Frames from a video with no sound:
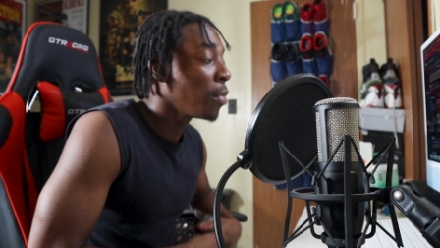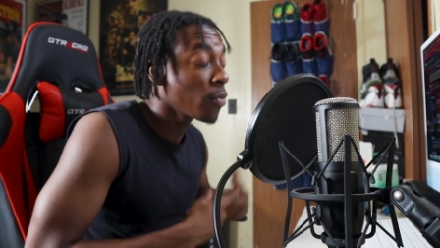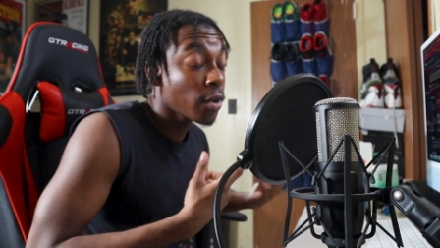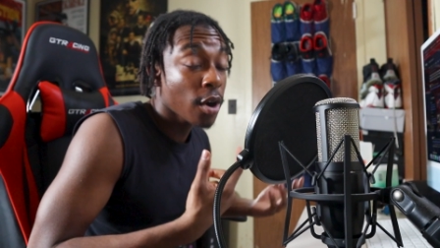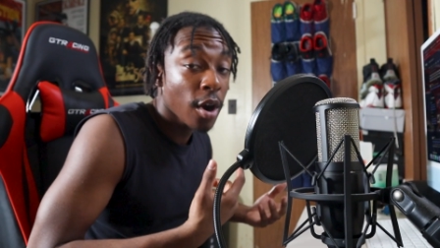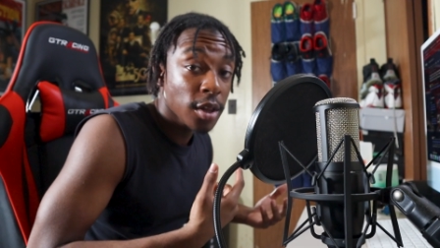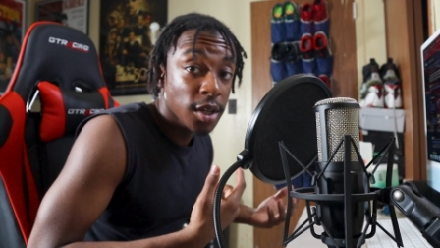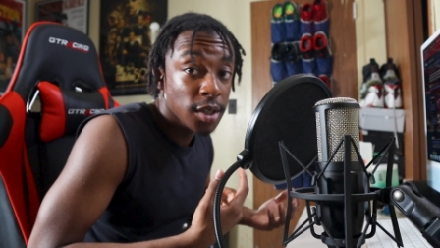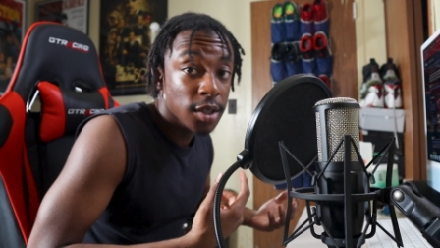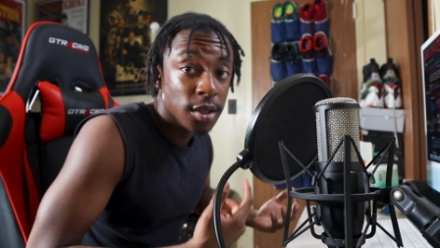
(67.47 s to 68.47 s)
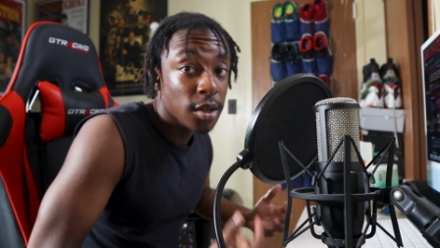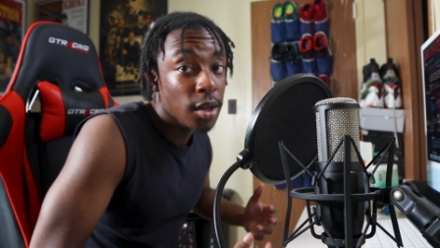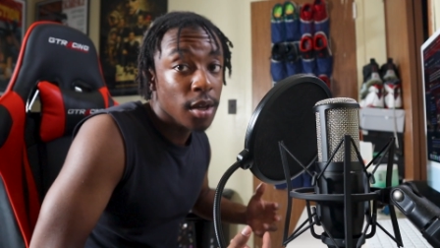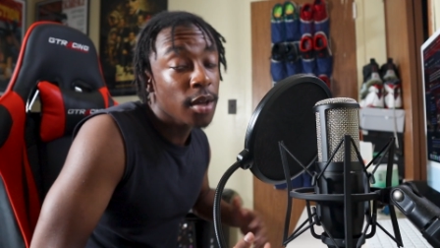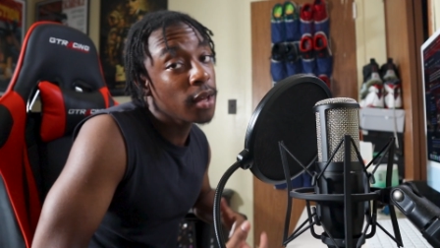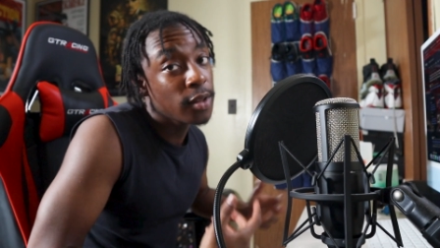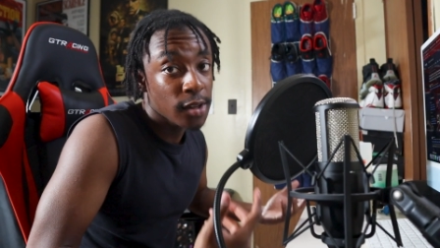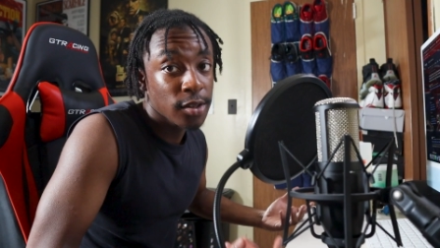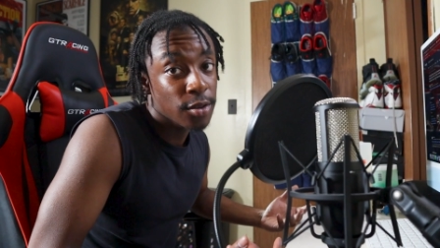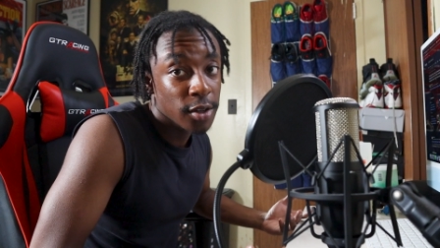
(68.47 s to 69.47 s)
But regardless,
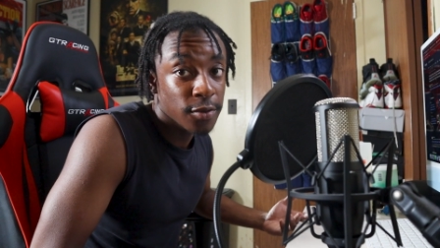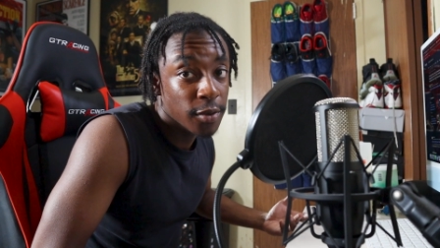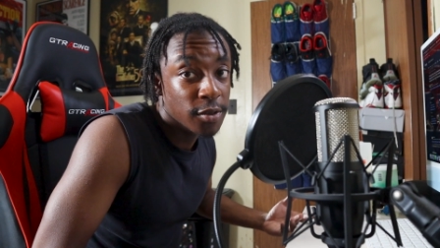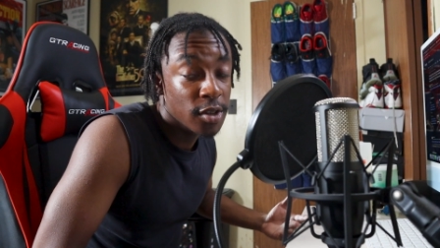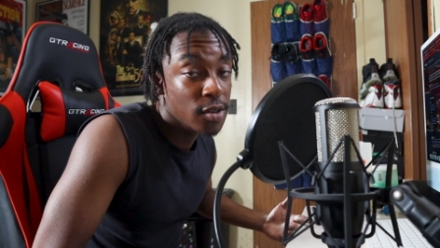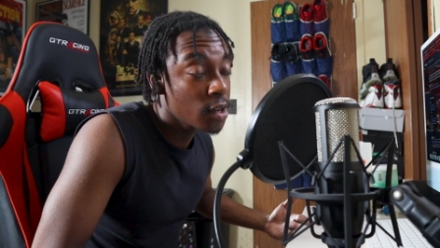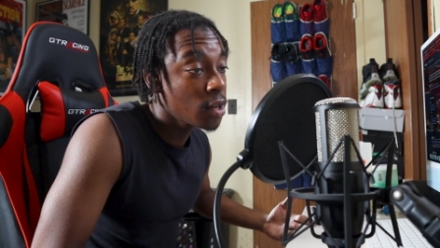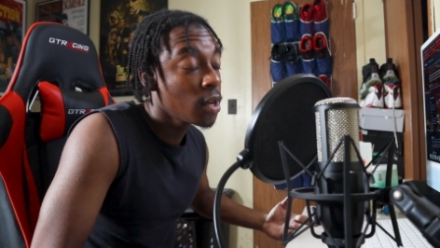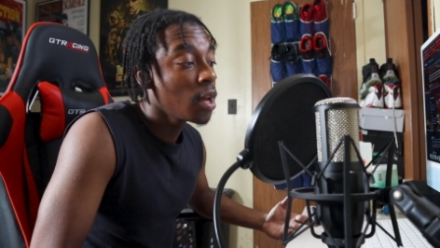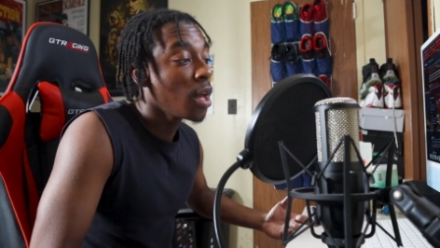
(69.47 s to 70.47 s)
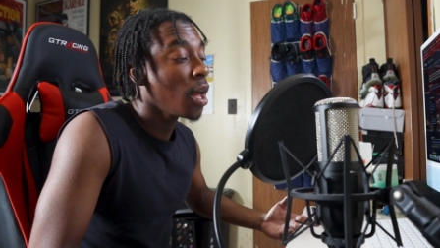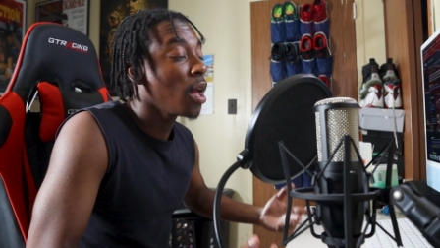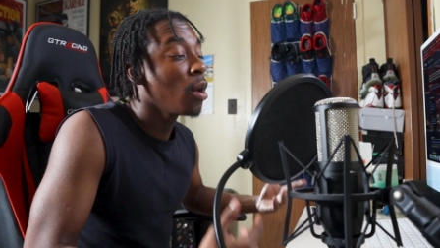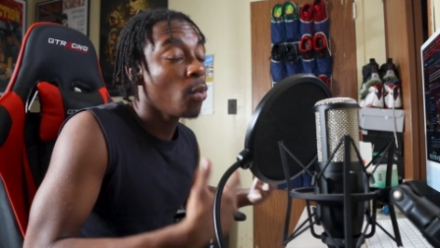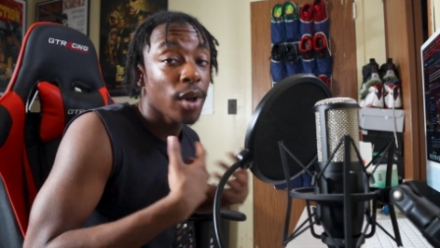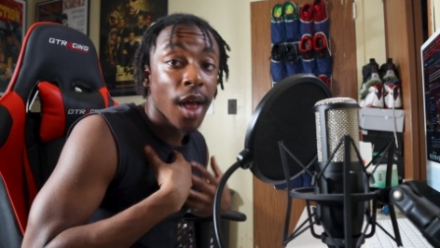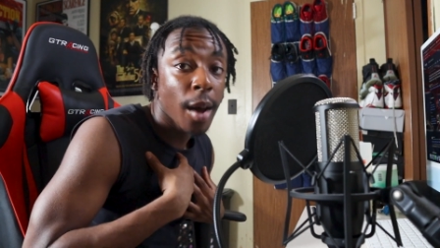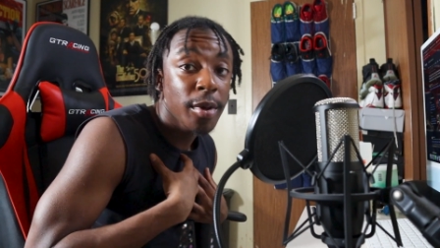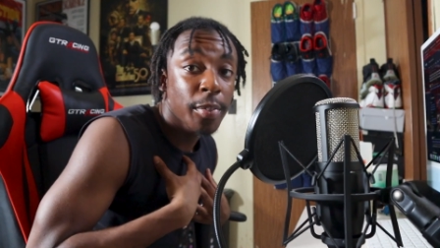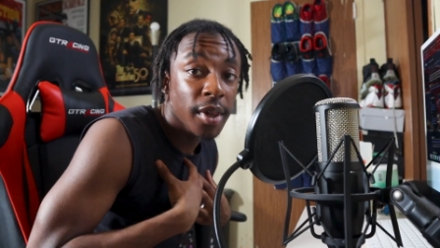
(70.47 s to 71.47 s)
it's entering its 5th season. And while
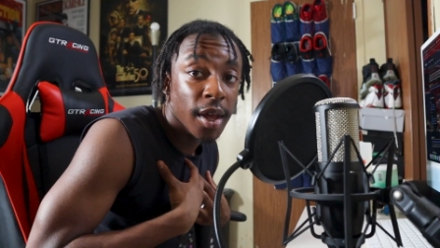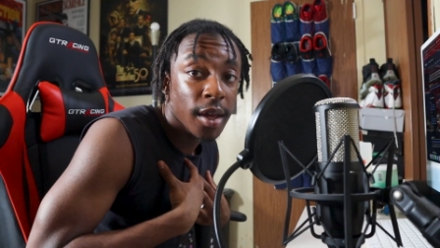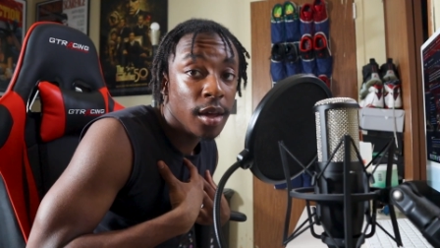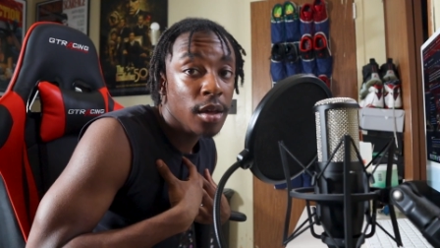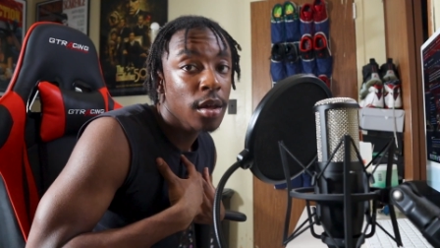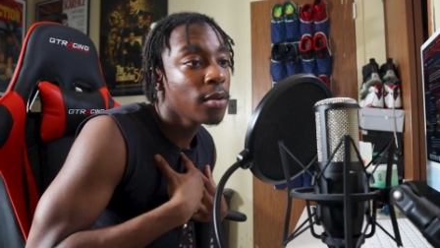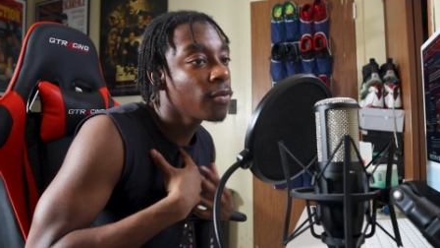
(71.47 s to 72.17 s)
I'll be playing it,